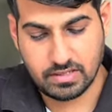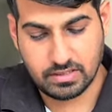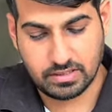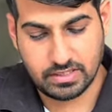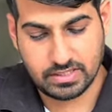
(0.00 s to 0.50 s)

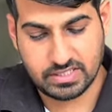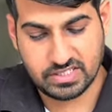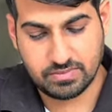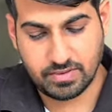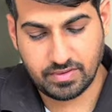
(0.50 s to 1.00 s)
The
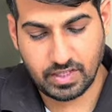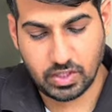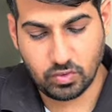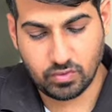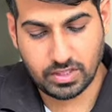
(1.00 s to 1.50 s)
distance between
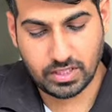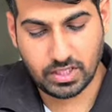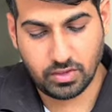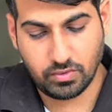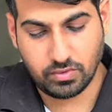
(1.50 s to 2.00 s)
q1
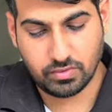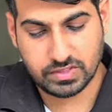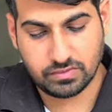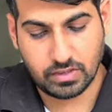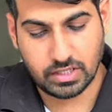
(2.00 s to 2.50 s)
and q2
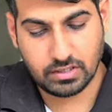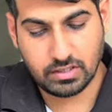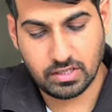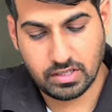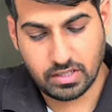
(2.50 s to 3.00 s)
is
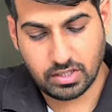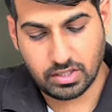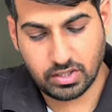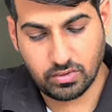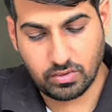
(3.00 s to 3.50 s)
1.
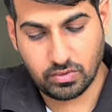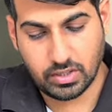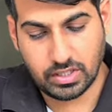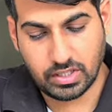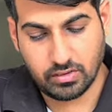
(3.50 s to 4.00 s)

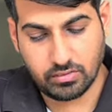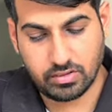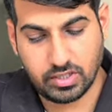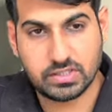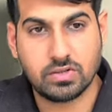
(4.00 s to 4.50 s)
q2 and
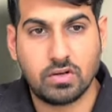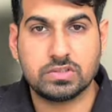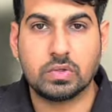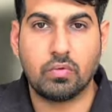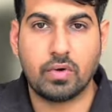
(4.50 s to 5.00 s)
q3 is
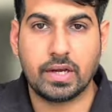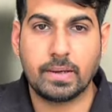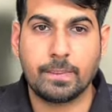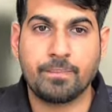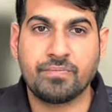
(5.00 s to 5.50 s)
also
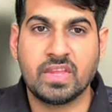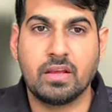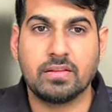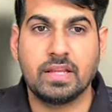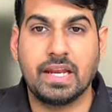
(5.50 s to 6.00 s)
1.
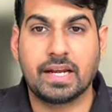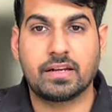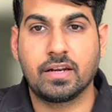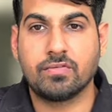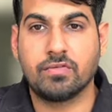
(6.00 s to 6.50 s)
The
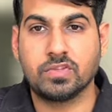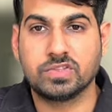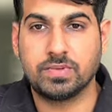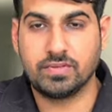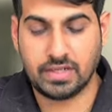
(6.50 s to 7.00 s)
electric force
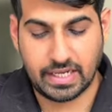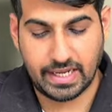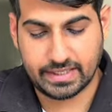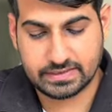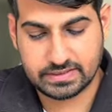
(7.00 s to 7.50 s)
between
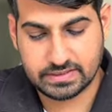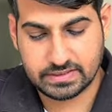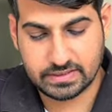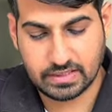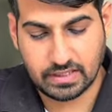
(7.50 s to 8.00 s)

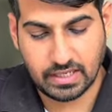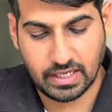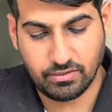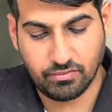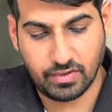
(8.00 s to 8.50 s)
x
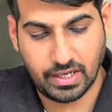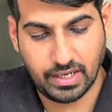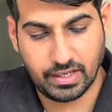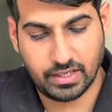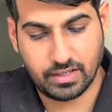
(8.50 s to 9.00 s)
and
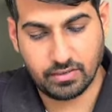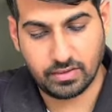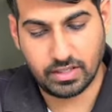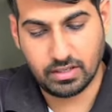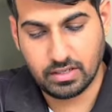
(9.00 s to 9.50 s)
y.
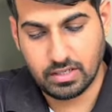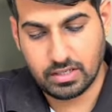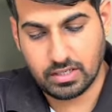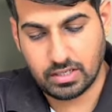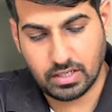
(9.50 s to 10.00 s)
Okay.
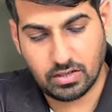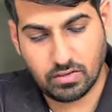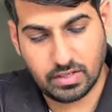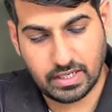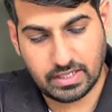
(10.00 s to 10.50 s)

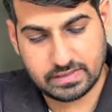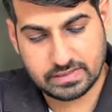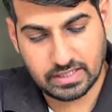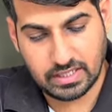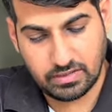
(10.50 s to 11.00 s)
Now
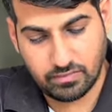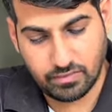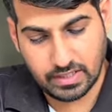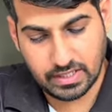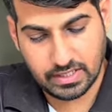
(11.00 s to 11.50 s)
x and
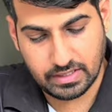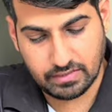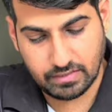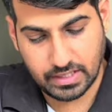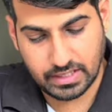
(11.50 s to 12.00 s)
y
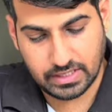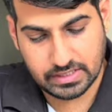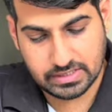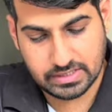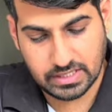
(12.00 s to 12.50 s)
I
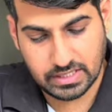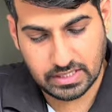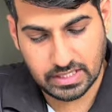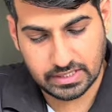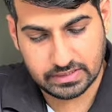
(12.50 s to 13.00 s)
can say
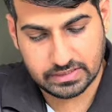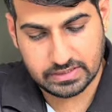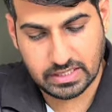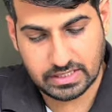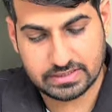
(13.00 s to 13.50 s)
like
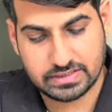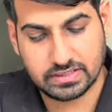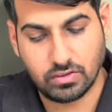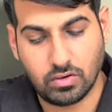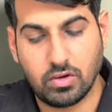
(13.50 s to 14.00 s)
this. Let us
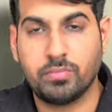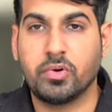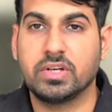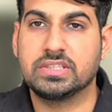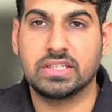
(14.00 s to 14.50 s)
say all
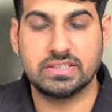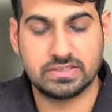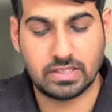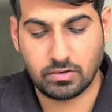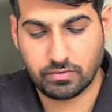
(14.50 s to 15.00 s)
point
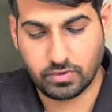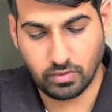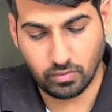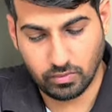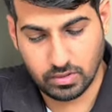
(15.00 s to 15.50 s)
charges are of
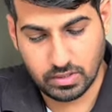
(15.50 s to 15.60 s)
q.